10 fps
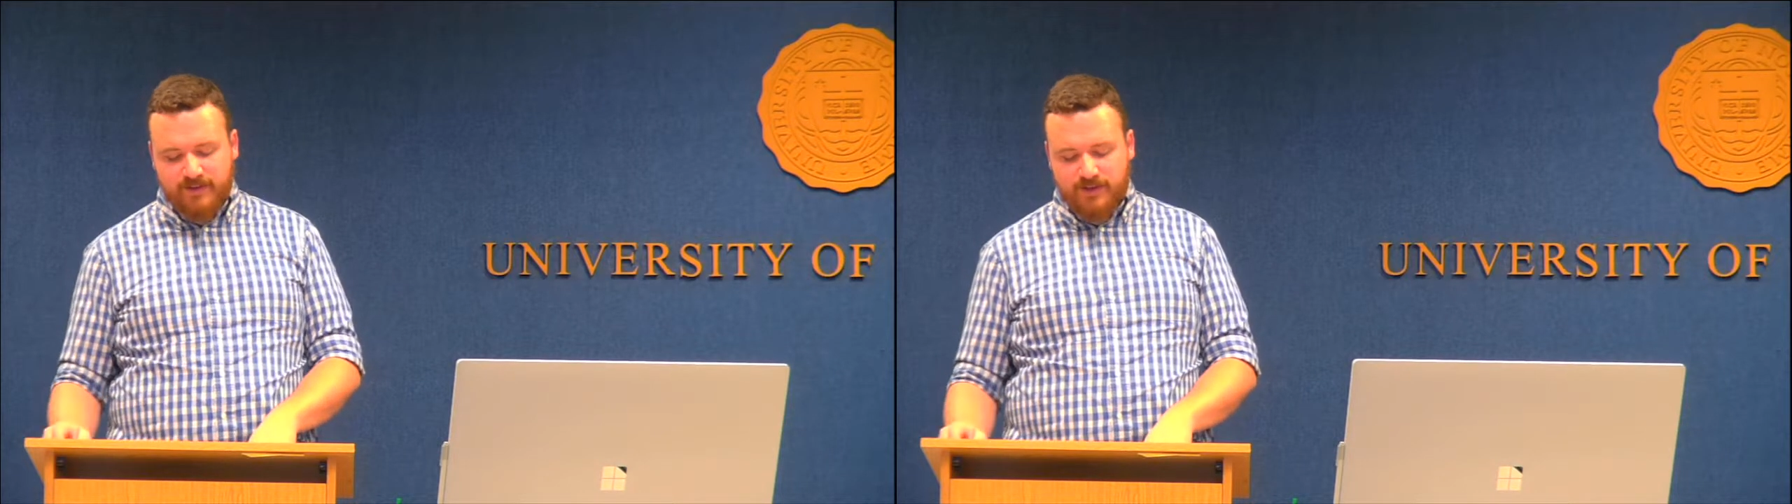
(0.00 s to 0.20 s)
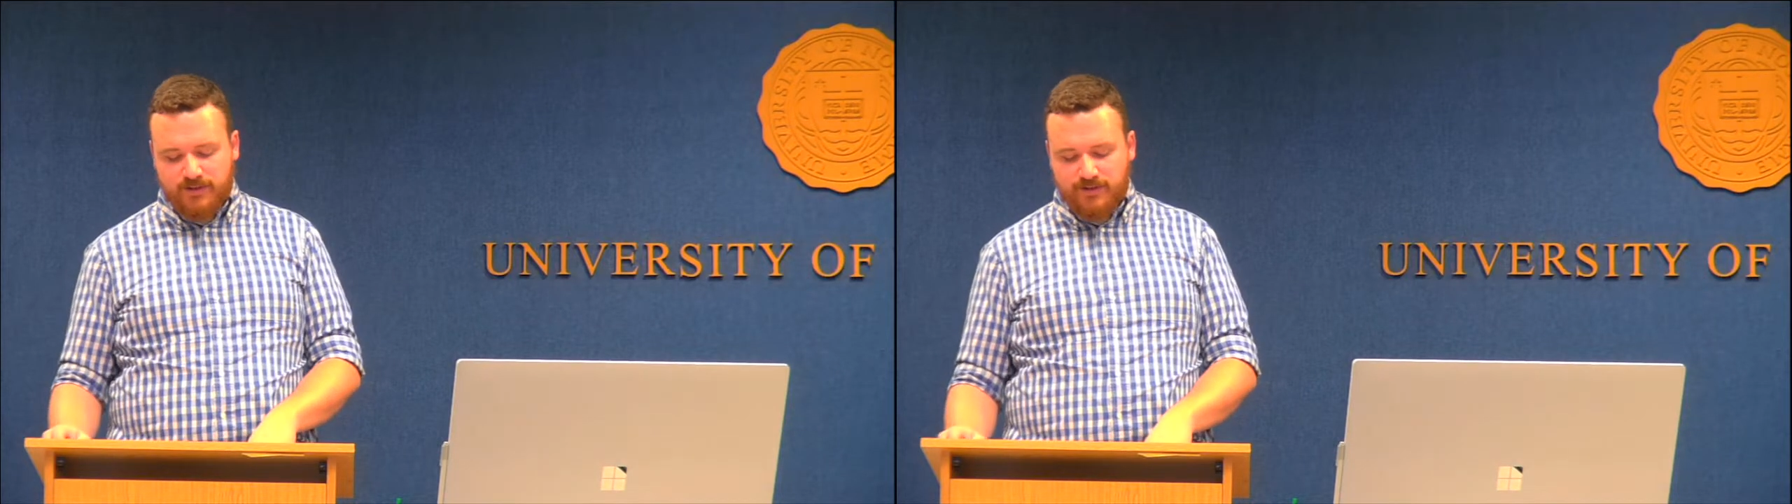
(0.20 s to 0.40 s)

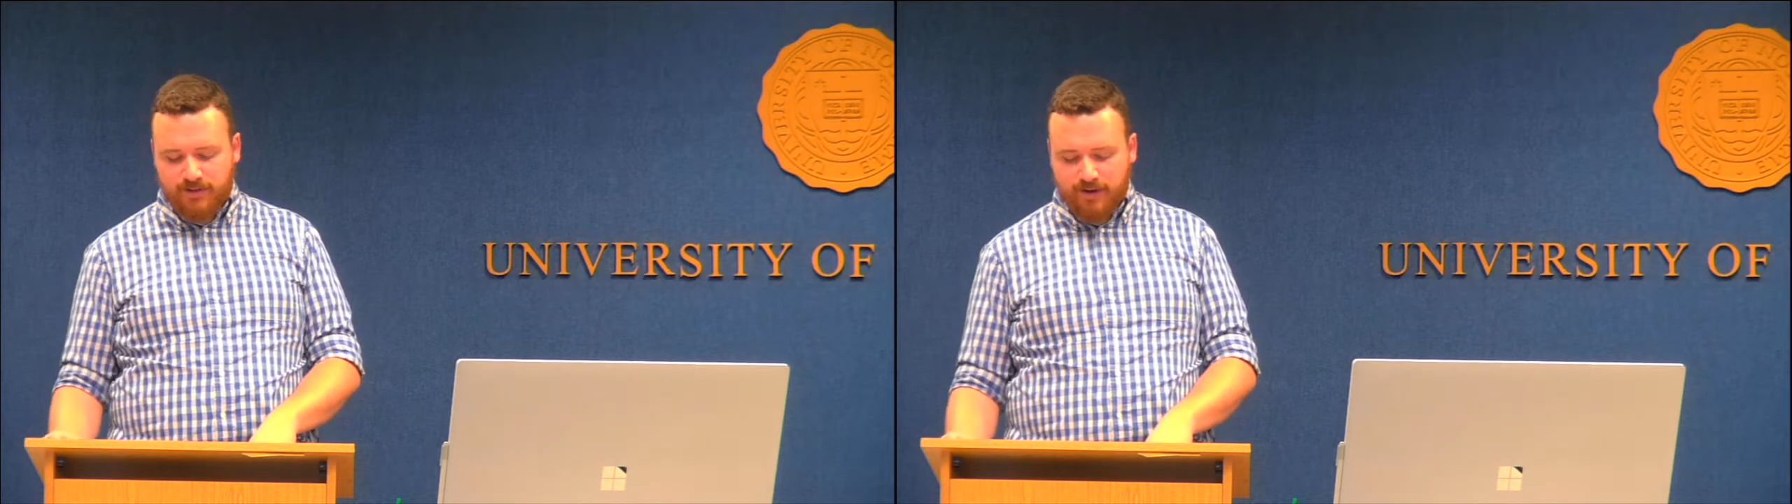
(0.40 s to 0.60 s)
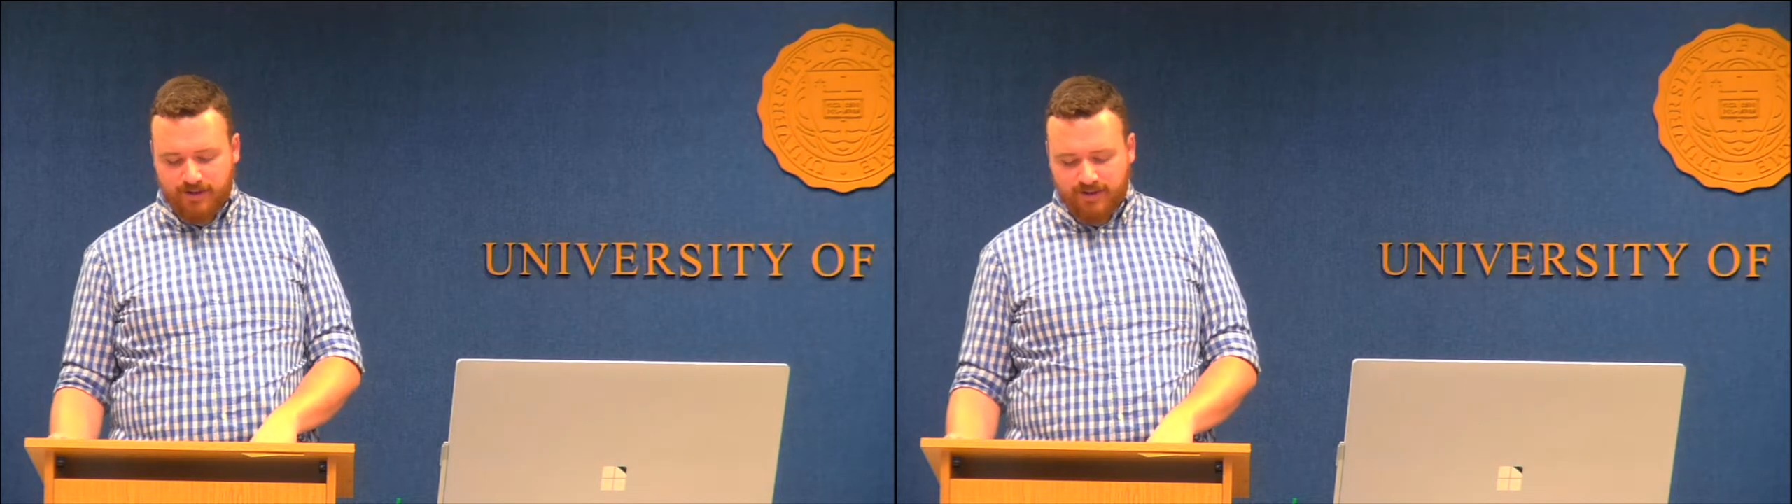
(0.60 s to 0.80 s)
issues in
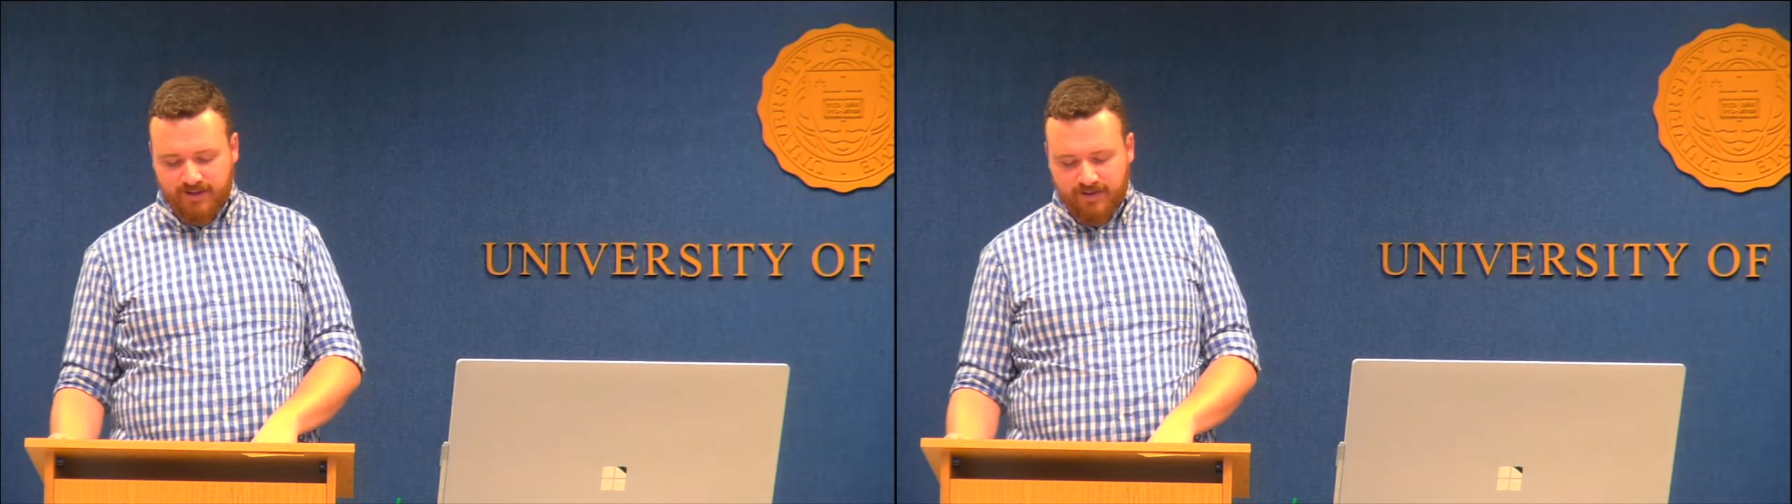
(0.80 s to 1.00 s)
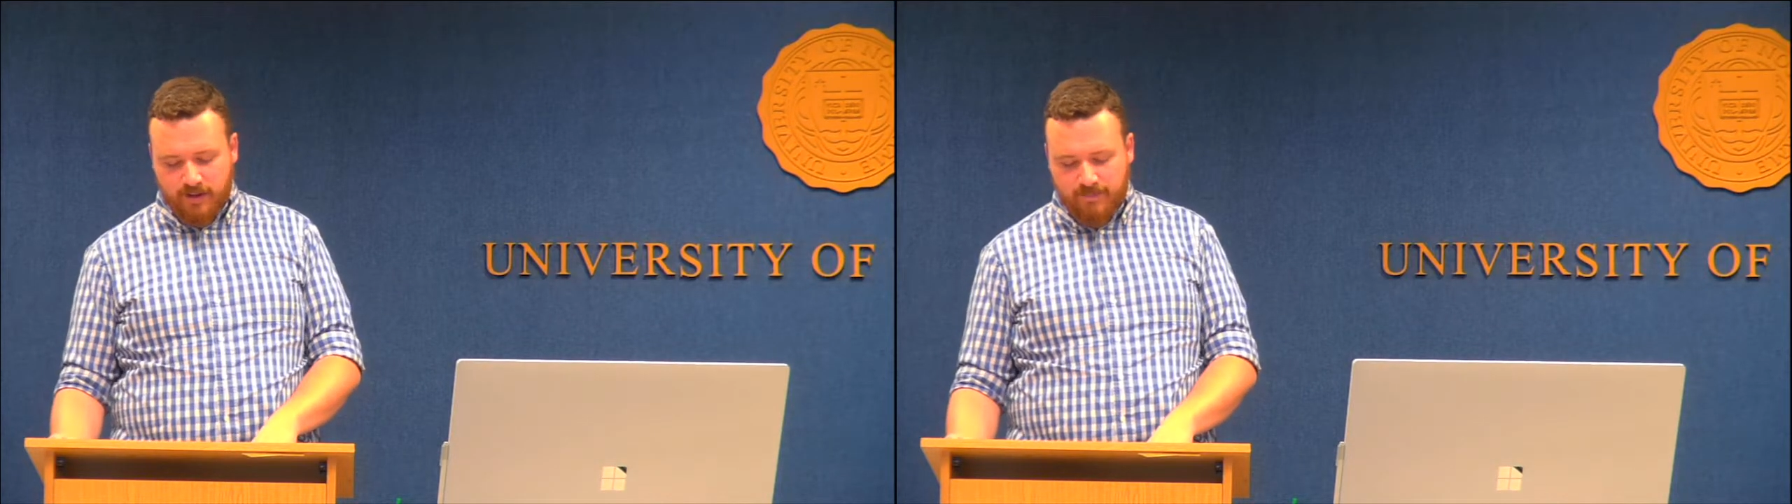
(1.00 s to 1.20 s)
greater
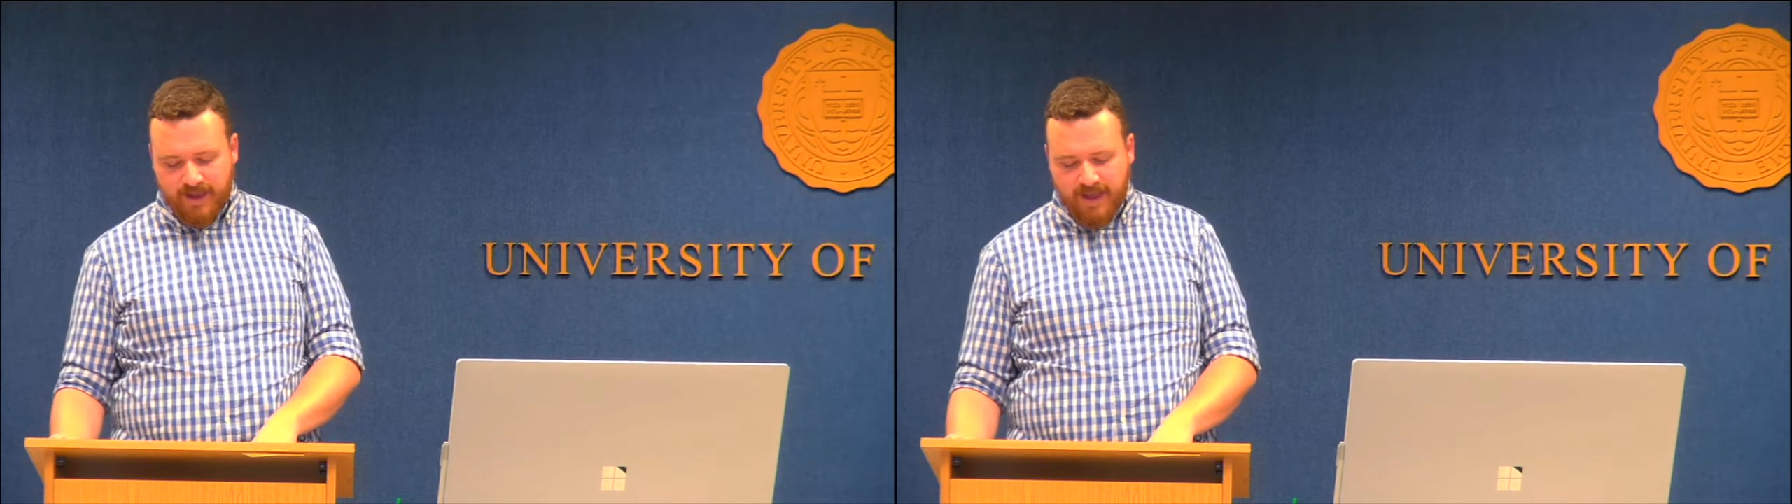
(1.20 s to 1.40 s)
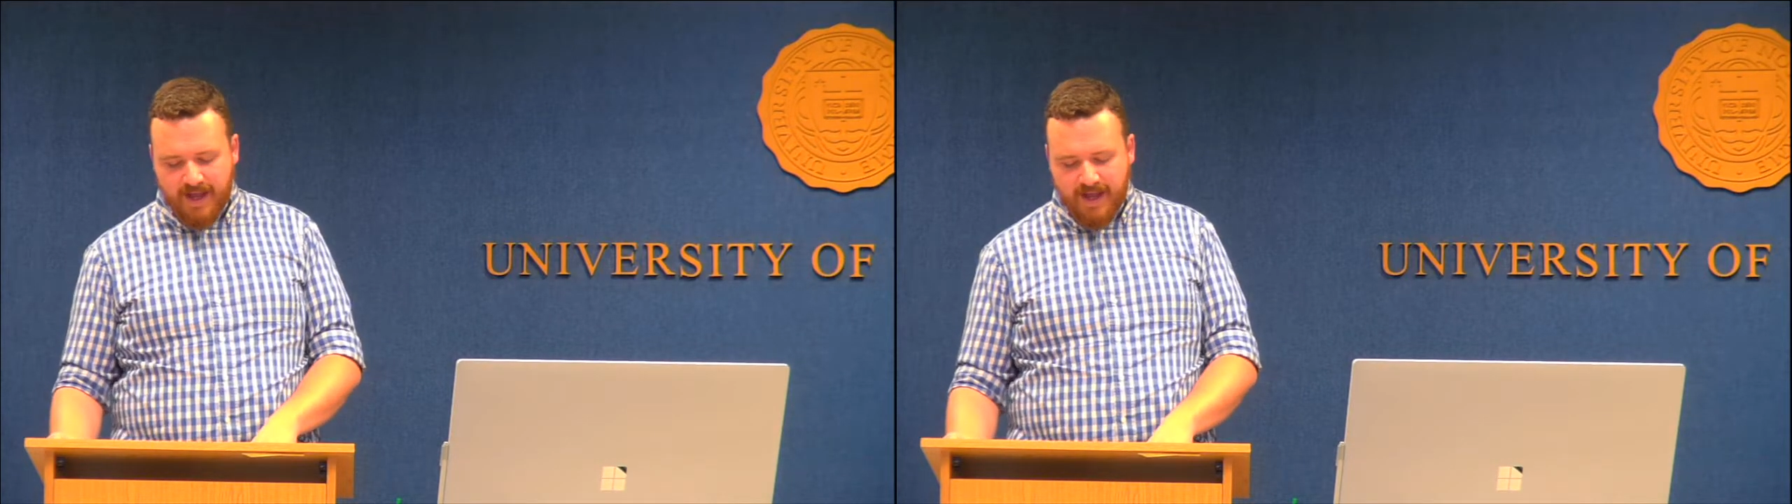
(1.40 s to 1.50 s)
detail